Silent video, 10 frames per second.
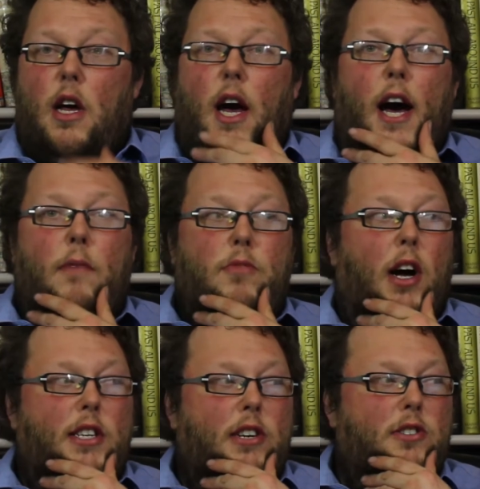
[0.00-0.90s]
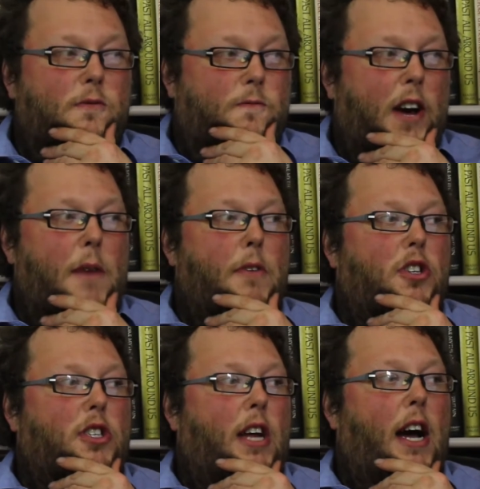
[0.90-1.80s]
Also, it was very
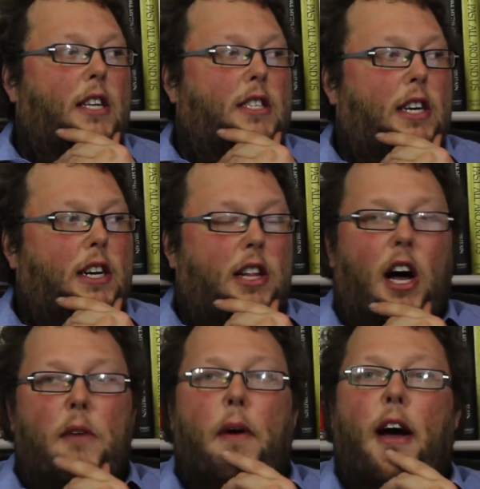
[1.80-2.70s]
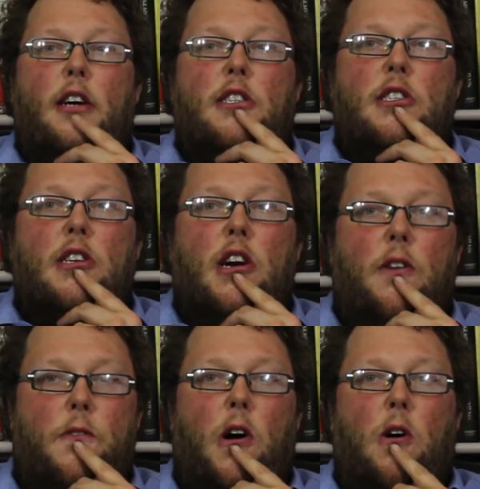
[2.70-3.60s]
much an anti-climax
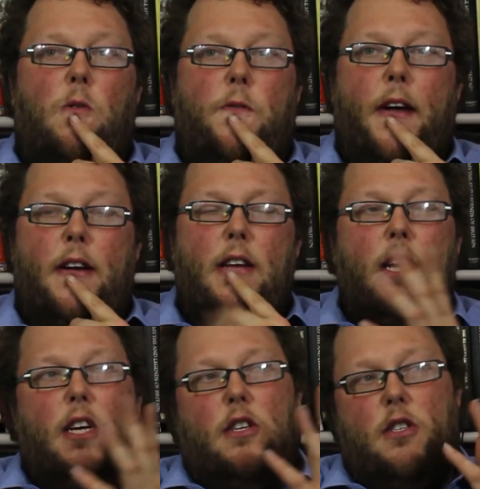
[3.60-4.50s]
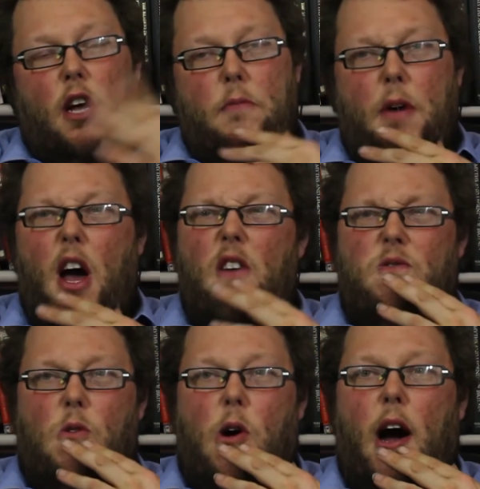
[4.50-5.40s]
of the whole thing. So, but
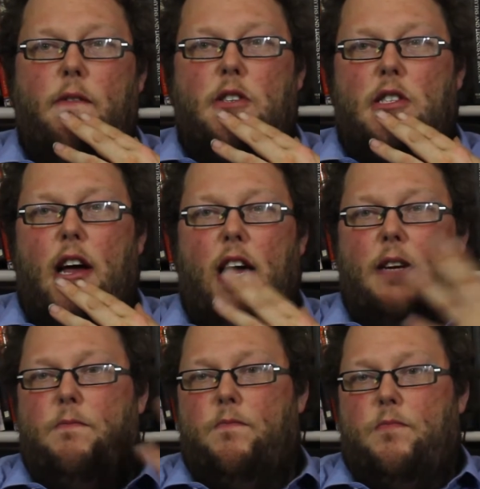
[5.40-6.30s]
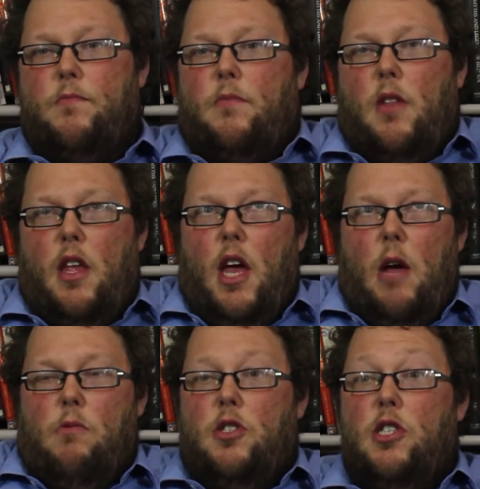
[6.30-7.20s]
overall, I have to say,
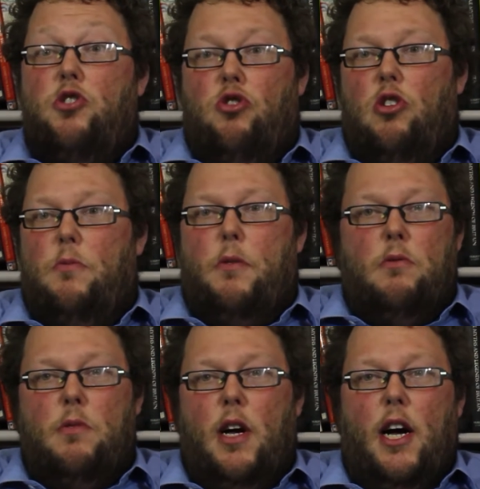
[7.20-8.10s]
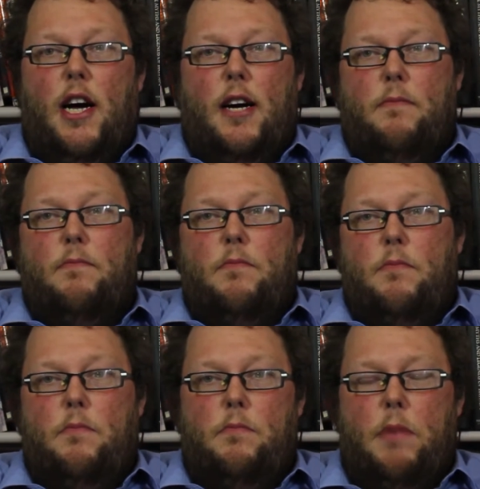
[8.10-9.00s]
it was enjoyable,
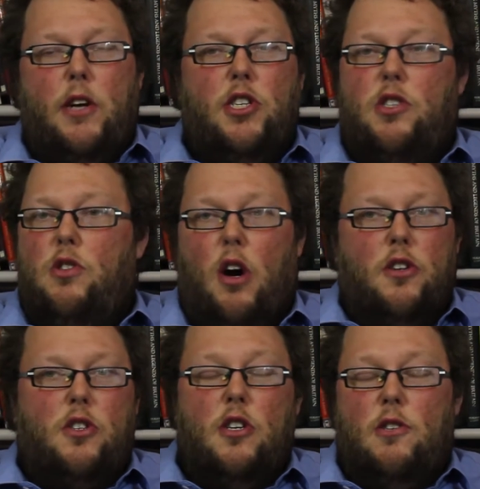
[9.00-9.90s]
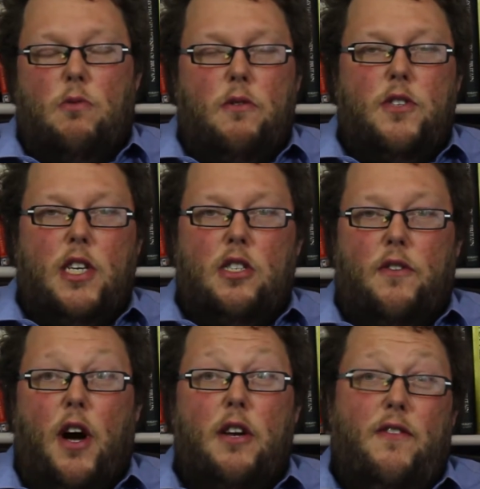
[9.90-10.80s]
but just not as good as what we've seen so
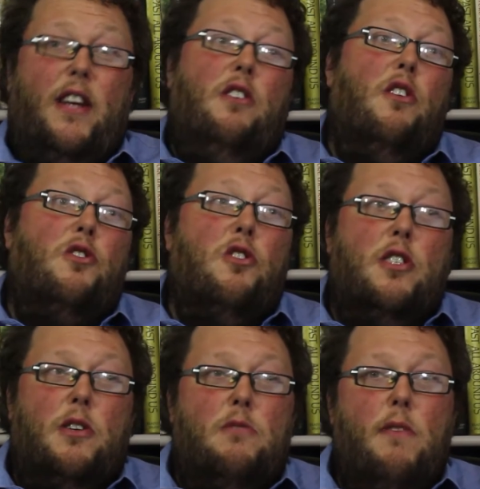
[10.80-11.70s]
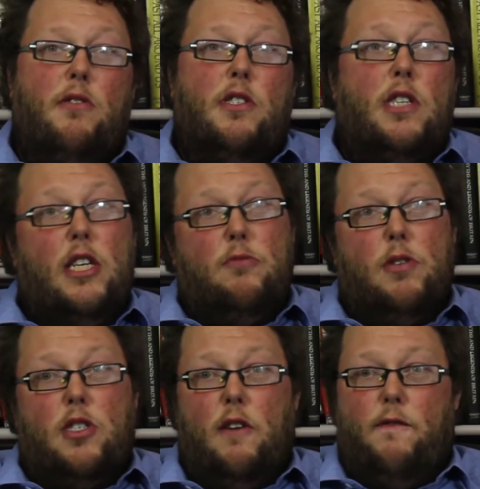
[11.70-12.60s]
far. And in fact, not as good as actually most of the season's
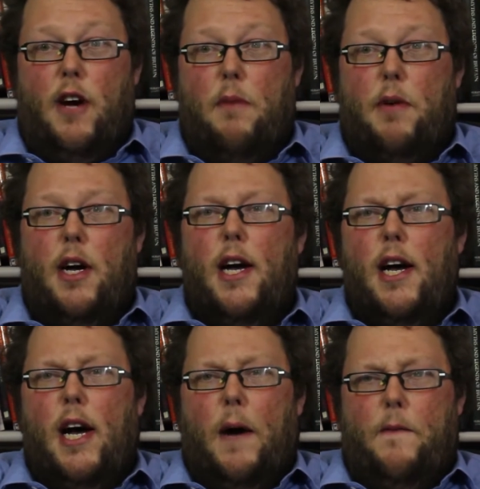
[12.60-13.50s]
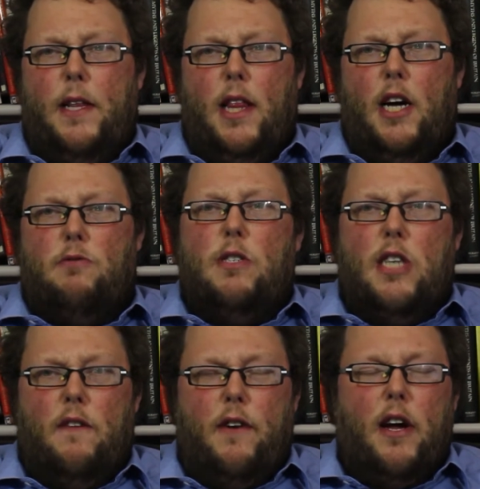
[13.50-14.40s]
been so far, but I think last week
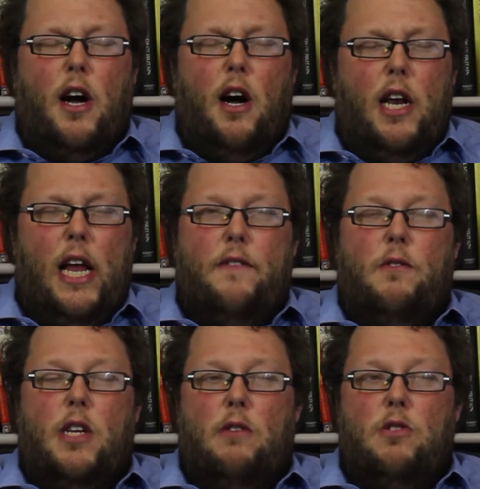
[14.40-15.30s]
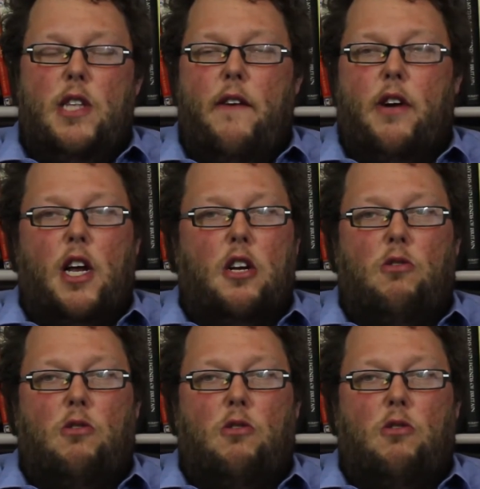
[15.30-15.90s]
set a very high level and it was never going to